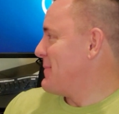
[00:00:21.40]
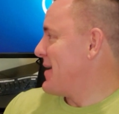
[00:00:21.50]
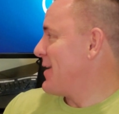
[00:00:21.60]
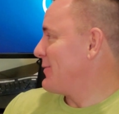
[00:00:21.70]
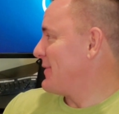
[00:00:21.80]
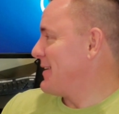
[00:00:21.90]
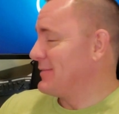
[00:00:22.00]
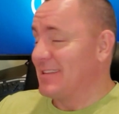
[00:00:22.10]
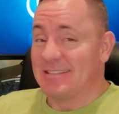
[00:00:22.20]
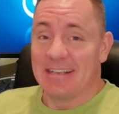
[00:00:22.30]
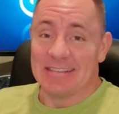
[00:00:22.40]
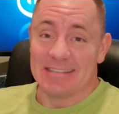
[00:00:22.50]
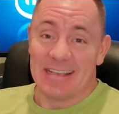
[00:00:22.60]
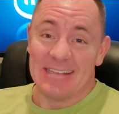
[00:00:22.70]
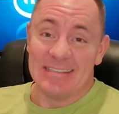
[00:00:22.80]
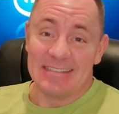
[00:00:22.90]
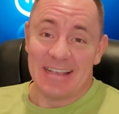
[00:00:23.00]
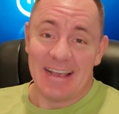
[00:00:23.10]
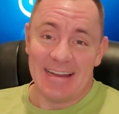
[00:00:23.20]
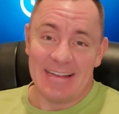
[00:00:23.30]
background that says
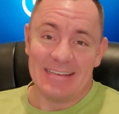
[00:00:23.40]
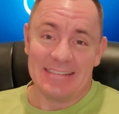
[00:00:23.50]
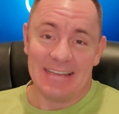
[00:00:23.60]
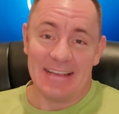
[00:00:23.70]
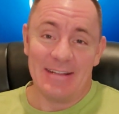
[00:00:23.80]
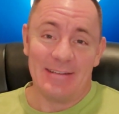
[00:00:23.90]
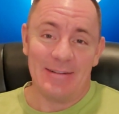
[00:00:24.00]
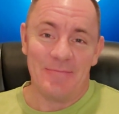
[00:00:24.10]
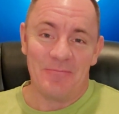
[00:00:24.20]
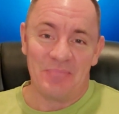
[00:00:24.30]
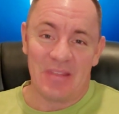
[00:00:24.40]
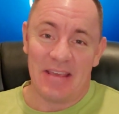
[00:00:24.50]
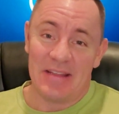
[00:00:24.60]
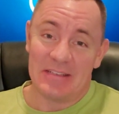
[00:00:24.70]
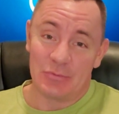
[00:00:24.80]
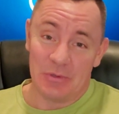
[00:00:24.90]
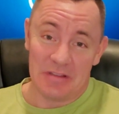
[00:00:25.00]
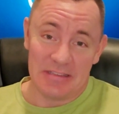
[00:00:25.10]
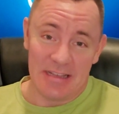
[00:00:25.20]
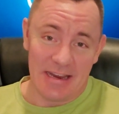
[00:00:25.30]
Inside Intel, and that is really
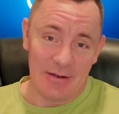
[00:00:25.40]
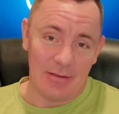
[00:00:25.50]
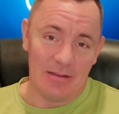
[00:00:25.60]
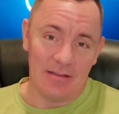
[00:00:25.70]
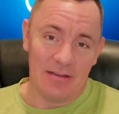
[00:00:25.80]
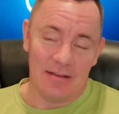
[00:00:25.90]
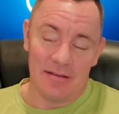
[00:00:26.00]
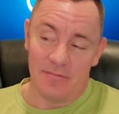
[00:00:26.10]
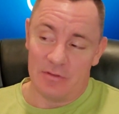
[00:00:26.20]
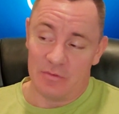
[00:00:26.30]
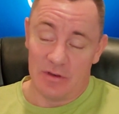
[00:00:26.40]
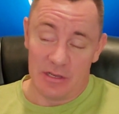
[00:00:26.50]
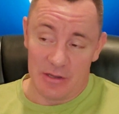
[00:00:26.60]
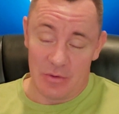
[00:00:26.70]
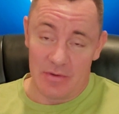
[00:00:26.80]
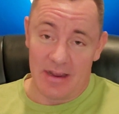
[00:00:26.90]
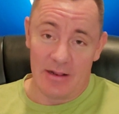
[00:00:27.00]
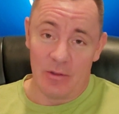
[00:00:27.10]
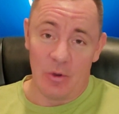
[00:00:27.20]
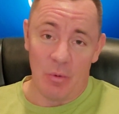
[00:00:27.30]
the title of this video, and kind
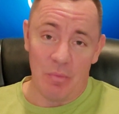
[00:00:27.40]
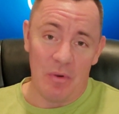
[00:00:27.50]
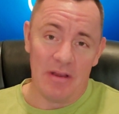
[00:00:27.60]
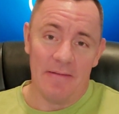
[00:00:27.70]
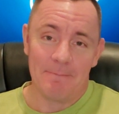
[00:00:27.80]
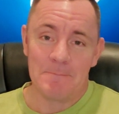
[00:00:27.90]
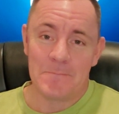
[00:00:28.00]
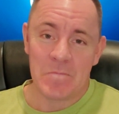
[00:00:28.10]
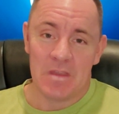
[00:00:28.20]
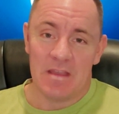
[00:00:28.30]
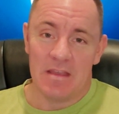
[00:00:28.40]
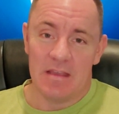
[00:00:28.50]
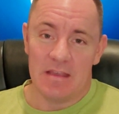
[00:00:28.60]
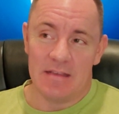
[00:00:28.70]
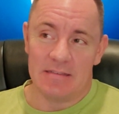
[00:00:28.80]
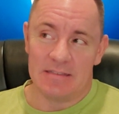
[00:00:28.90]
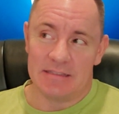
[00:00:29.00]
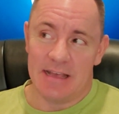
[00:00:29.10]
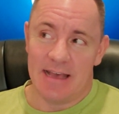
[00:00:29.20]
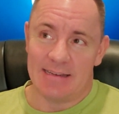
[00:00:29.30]
of the whole point is
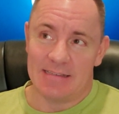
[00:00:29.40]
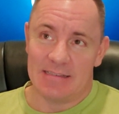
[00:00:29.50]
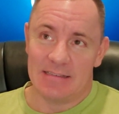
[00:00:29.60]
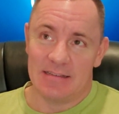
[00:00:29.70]
that